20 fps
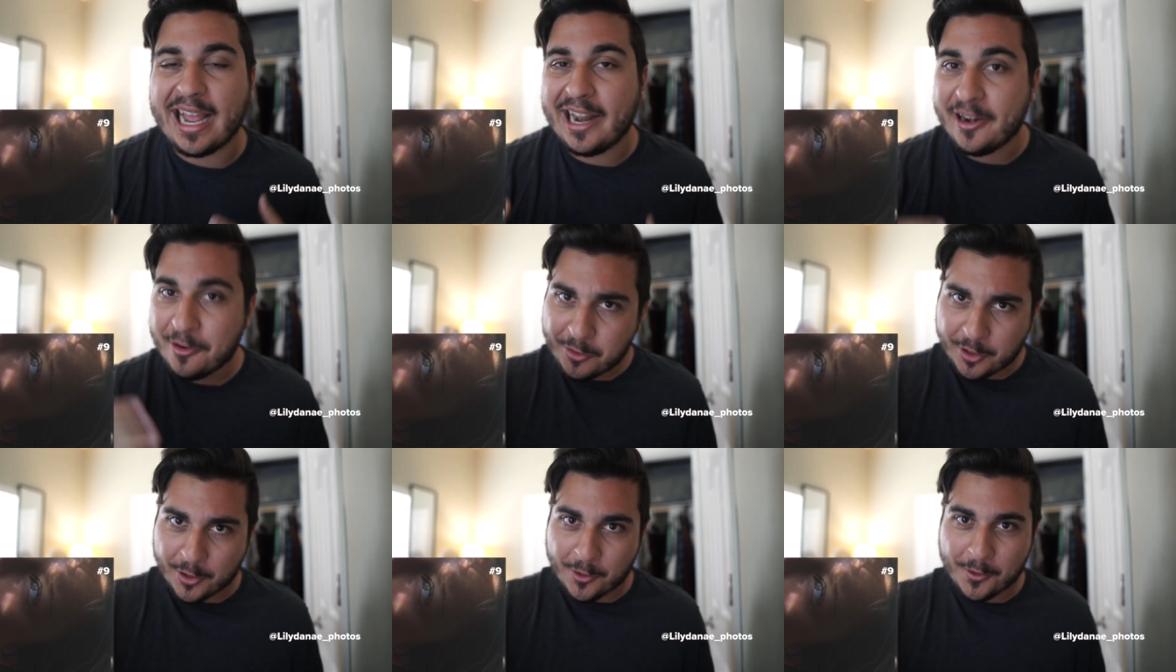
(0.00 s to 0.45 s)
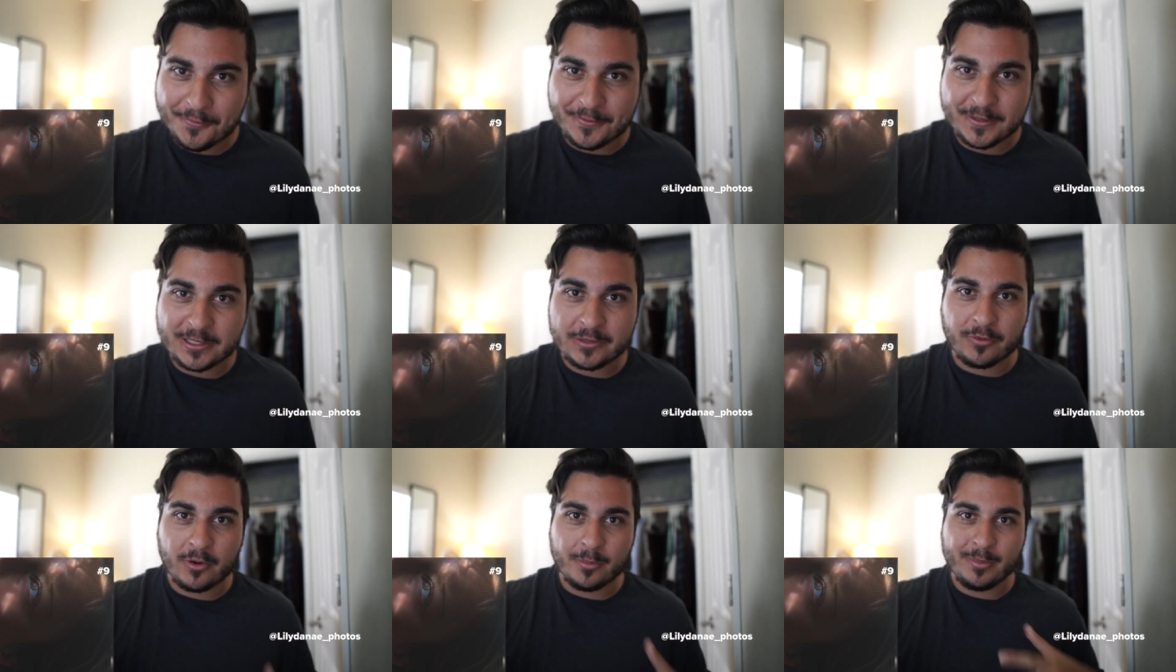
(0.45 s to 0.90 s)
I don't know if
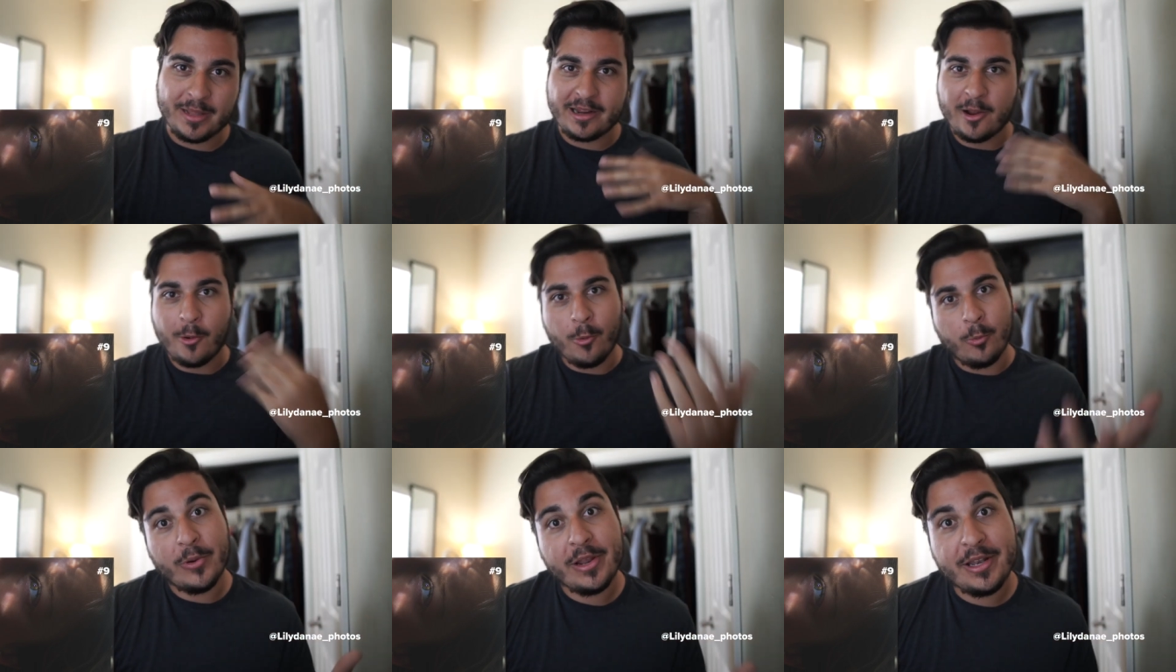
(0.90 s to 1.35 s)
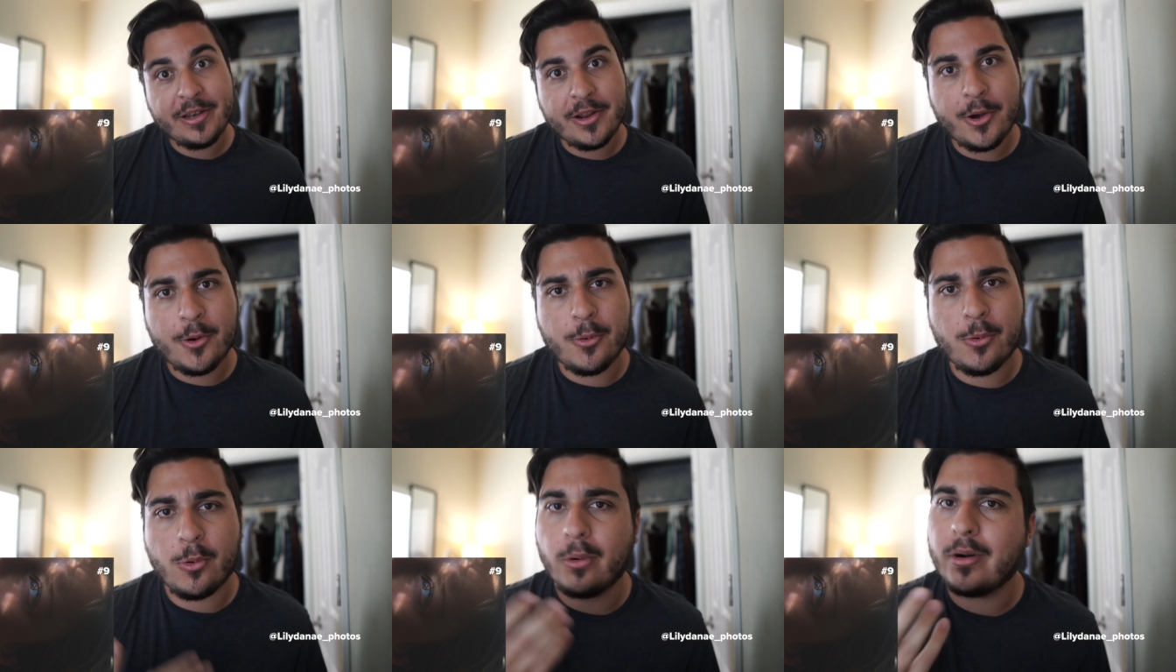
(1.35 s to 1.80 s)
it's from like a
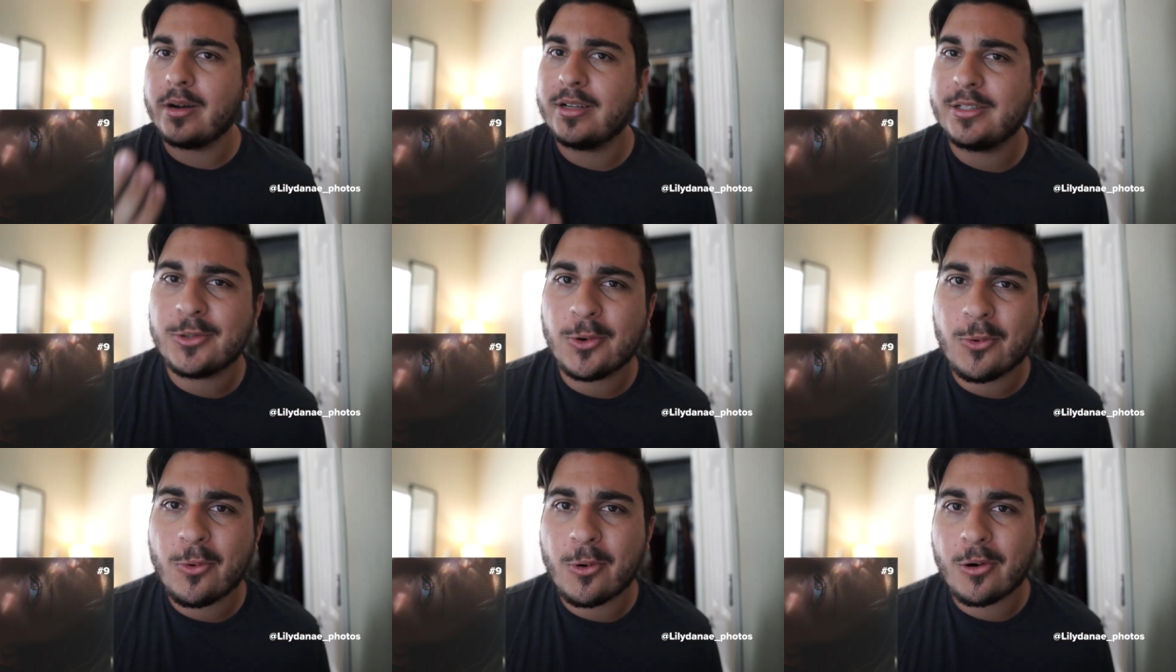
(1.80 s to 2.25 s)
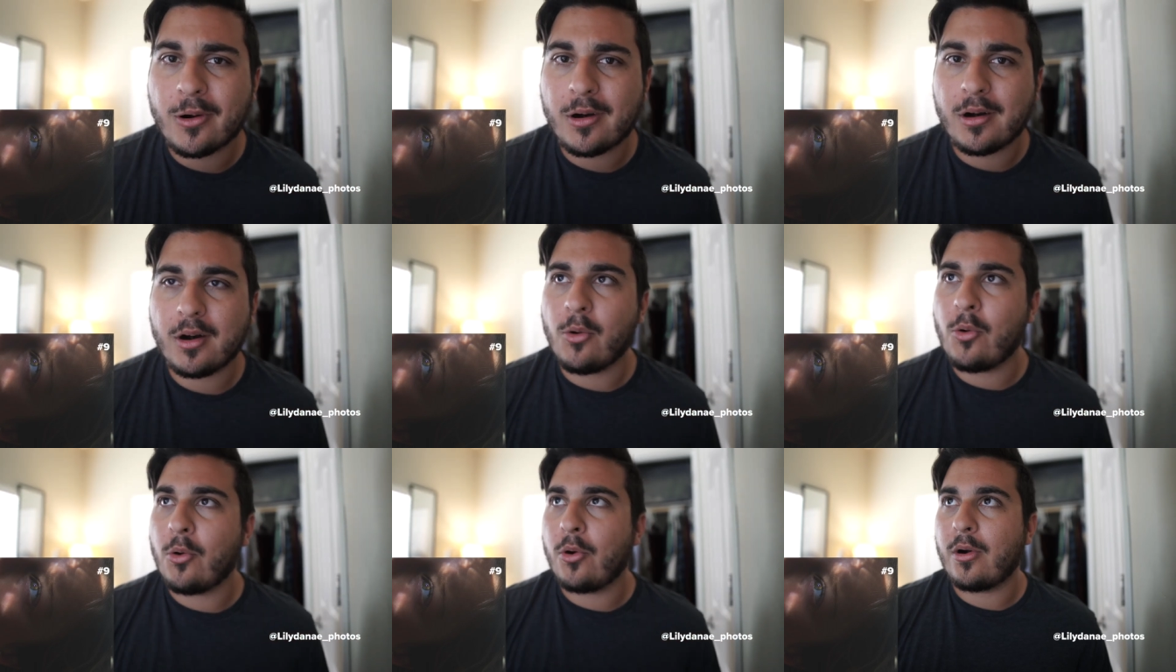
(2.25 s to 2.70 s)
window or a
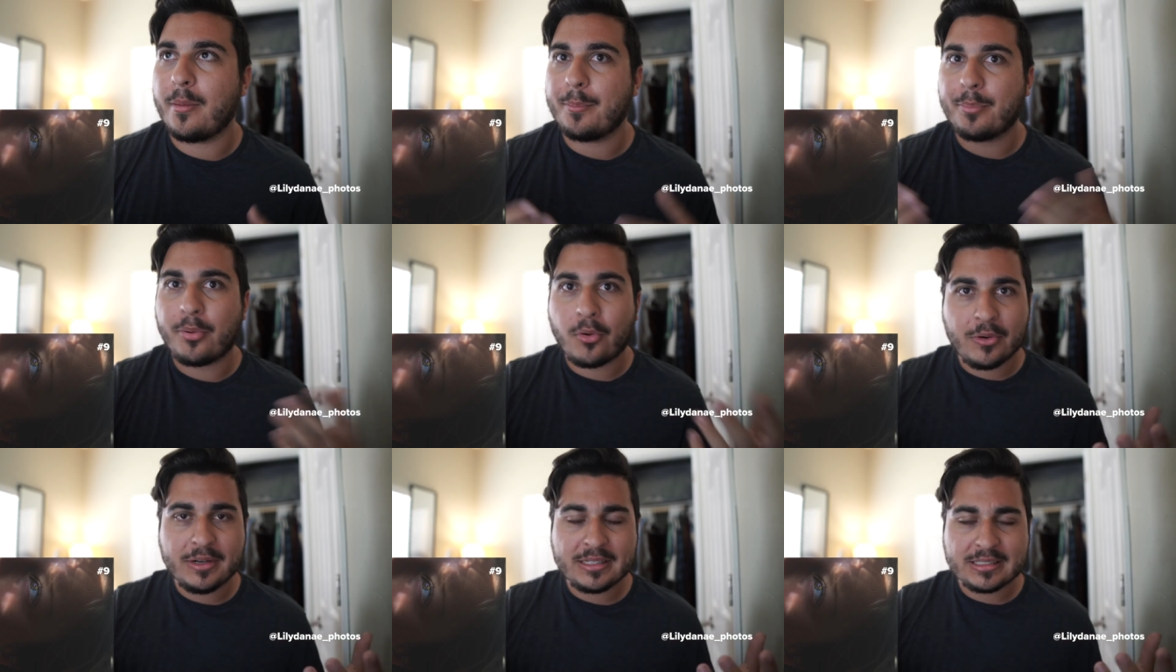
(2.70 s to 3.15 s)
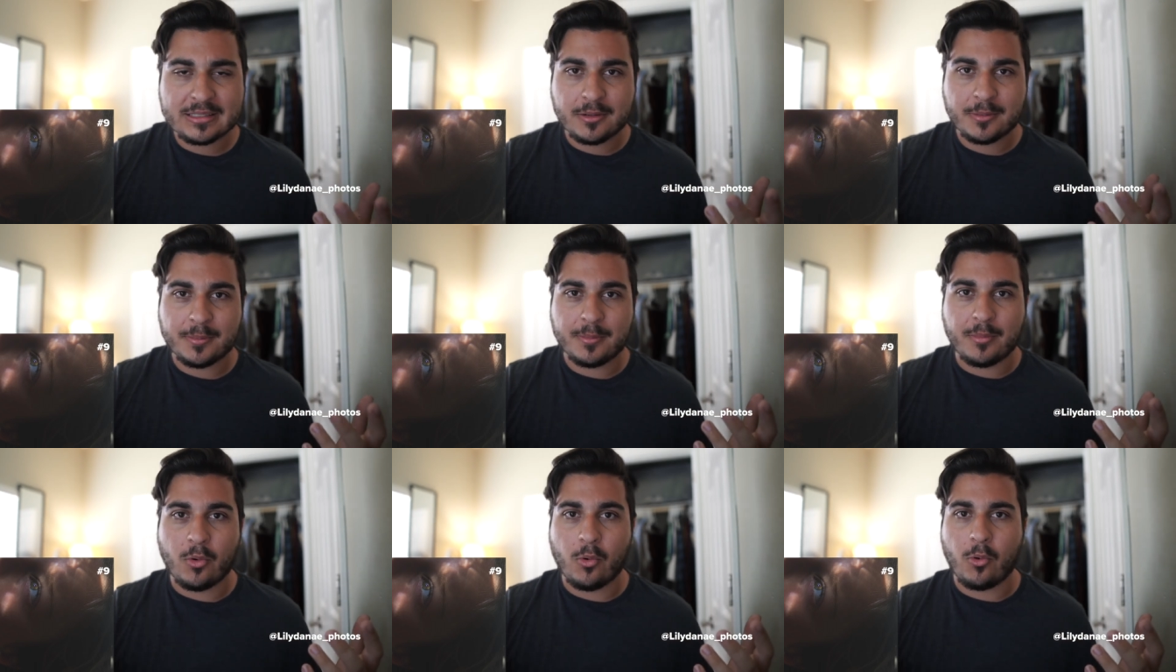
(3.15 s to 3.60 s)
door or a
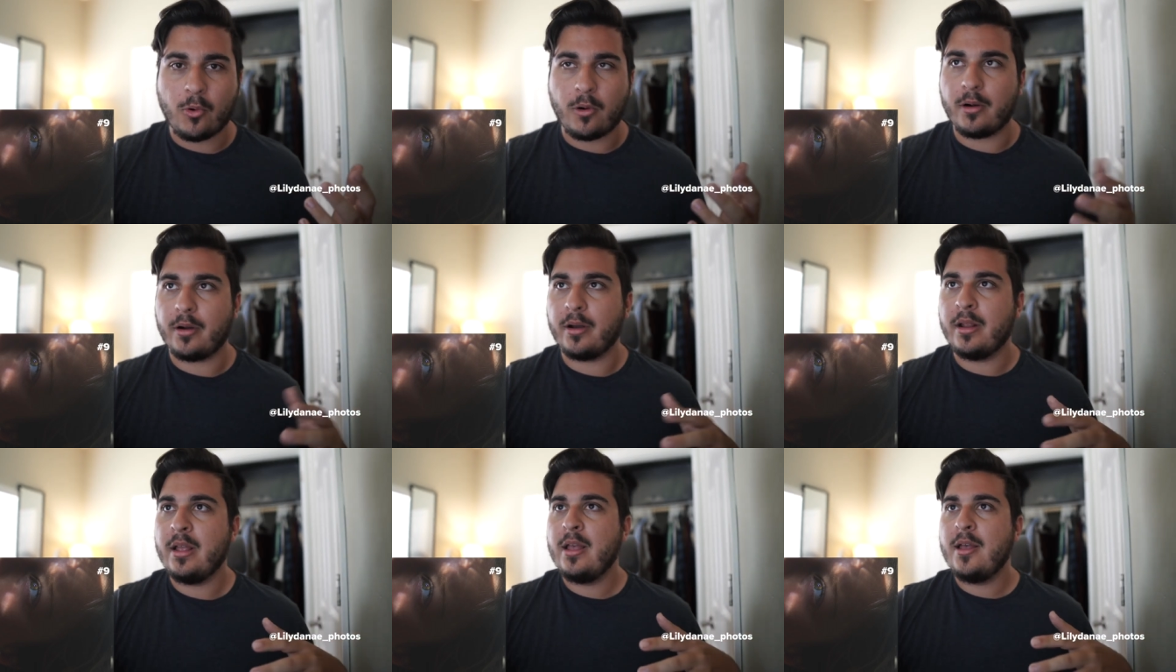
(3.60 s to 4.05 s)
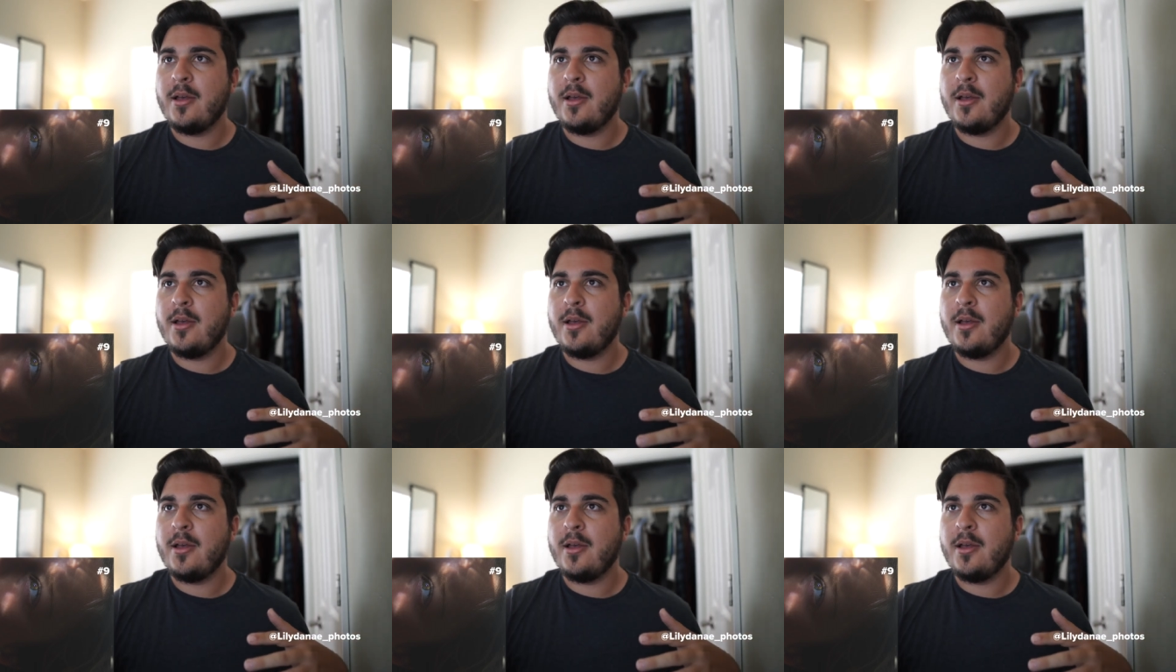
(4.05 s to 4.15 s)
prism or